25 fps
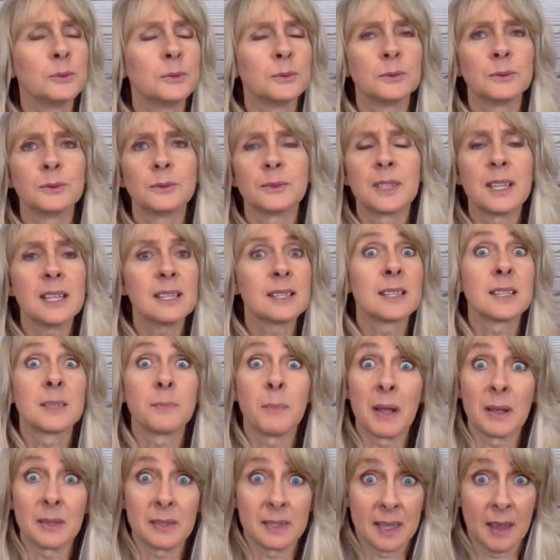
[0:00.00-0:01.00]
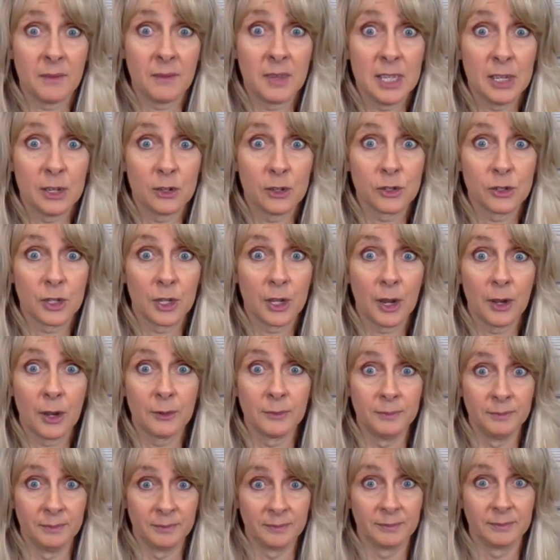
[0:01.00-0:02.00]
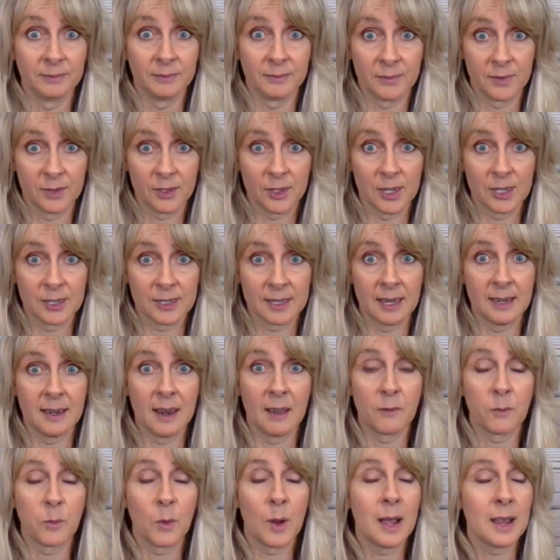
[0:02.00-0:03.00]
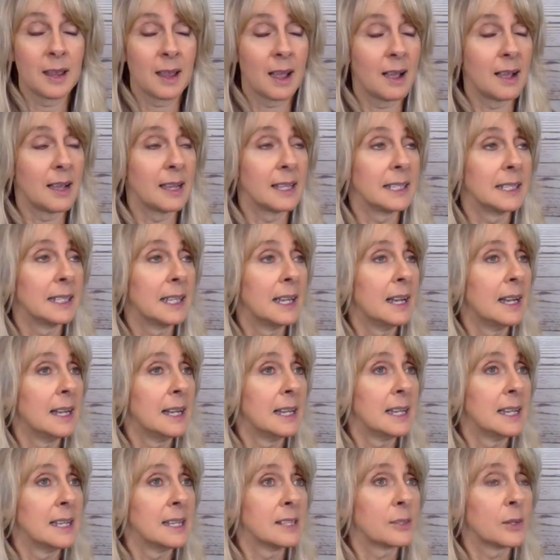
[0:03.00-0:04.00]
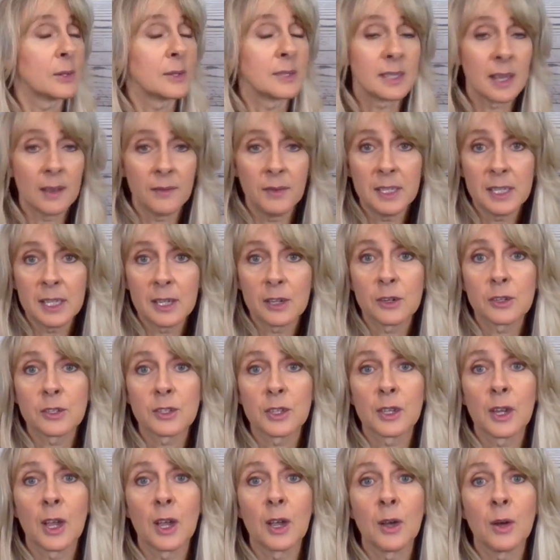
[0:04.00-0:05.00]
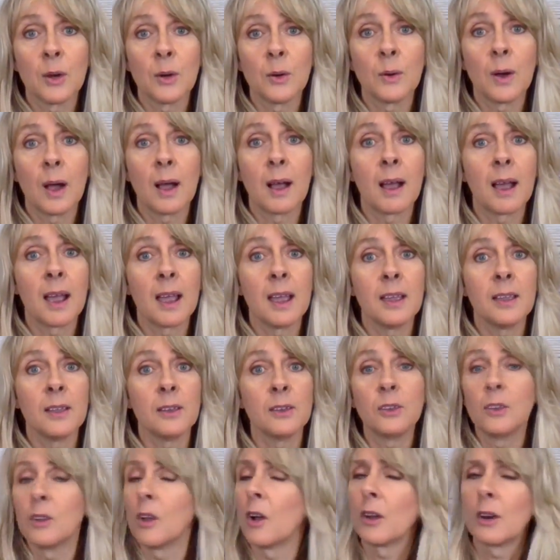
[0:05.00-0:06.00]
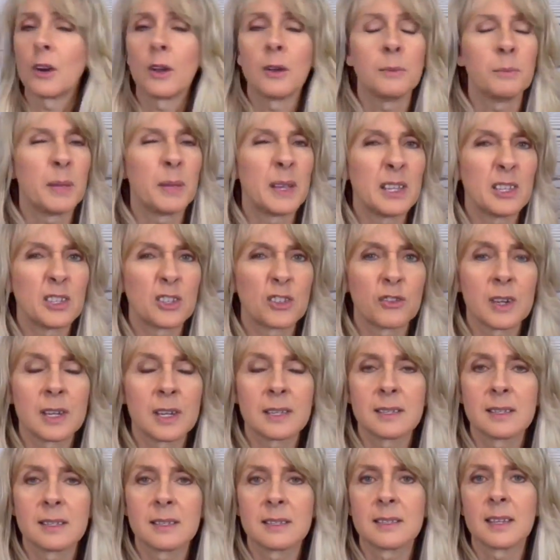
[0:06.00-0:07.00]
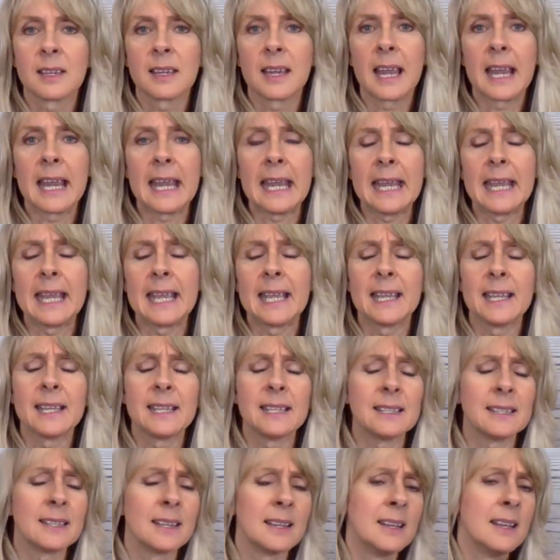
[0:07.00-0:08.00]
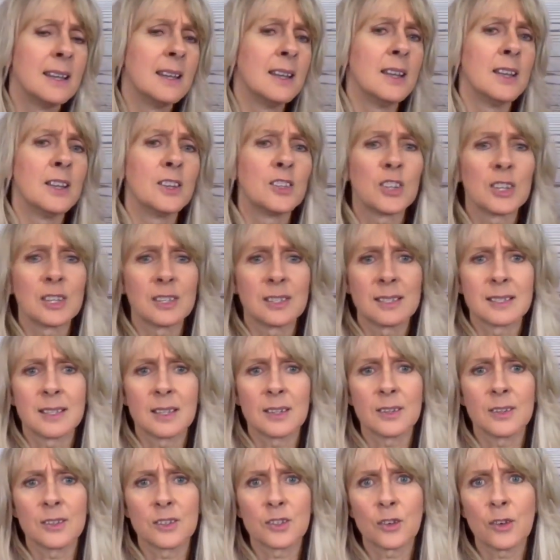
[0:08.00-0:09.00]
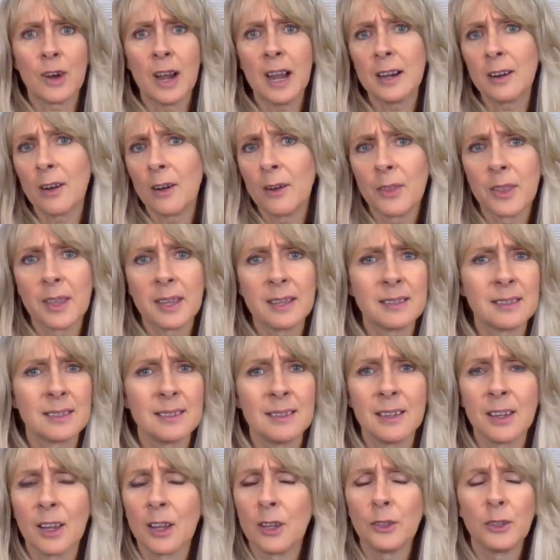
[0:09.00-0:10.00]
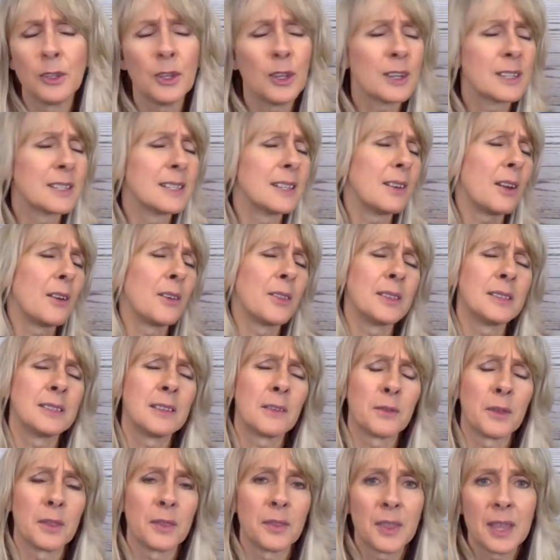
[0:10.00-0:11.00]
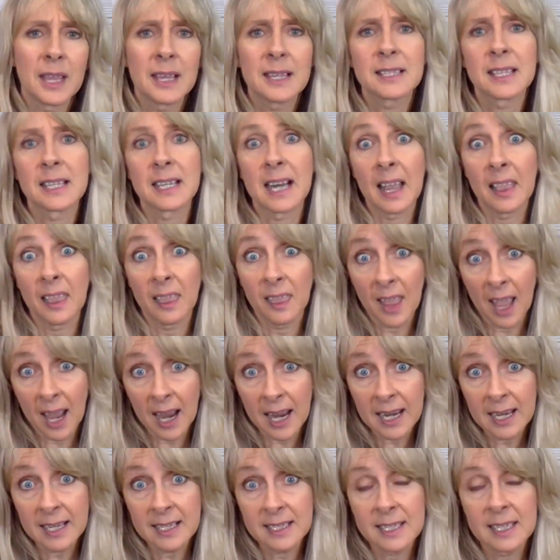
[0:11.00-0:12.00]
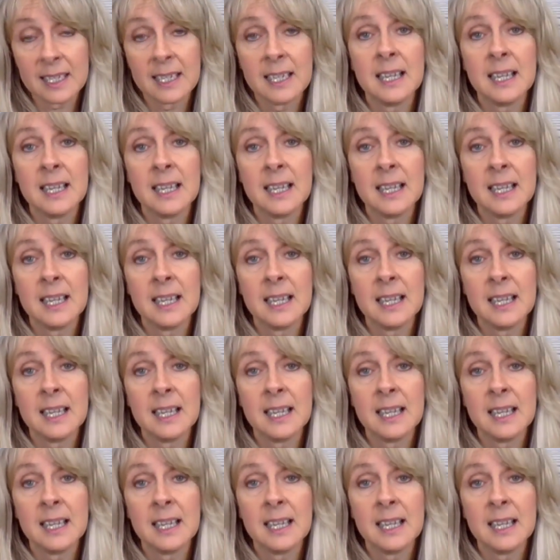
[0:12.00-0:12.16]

this is about 7 years ago, just an FYI. So 7 years ago, I got on Pinterest and just tried all these, looked at all the different things that I liked